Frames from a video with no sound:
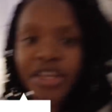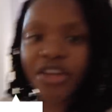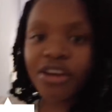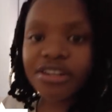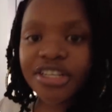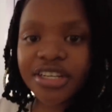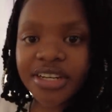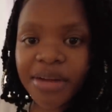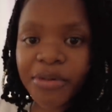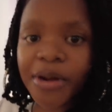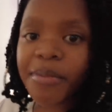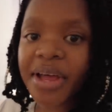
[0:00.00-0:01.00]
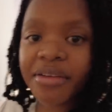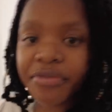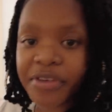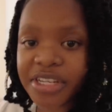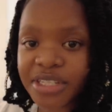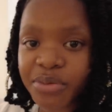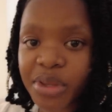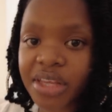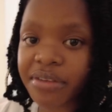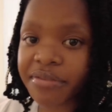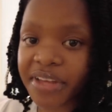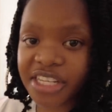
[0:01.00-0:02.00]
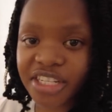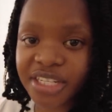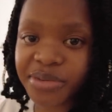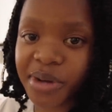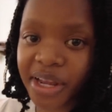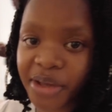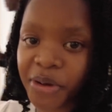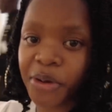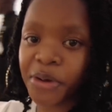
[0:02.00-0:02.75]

Girl shit, I'm gonna make fish with veggies when I get